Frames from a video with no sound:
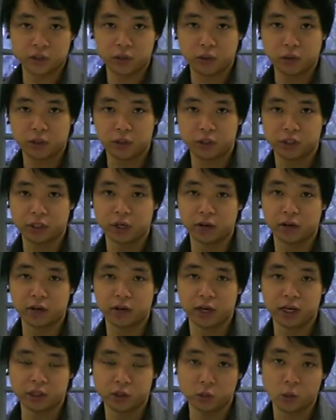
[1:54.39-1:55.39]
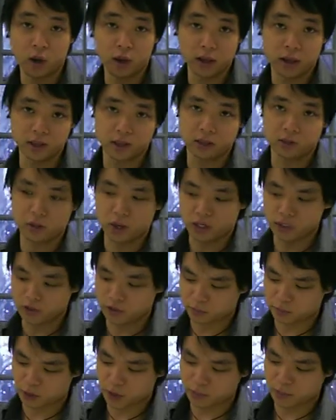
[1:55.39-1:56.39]
to each other as well as the
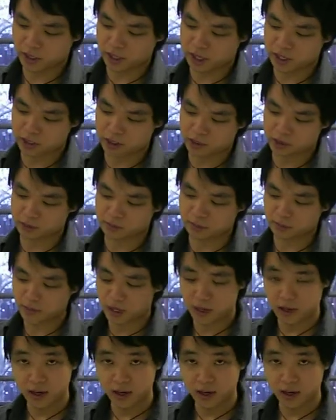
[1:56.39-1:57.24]
direction of propagation.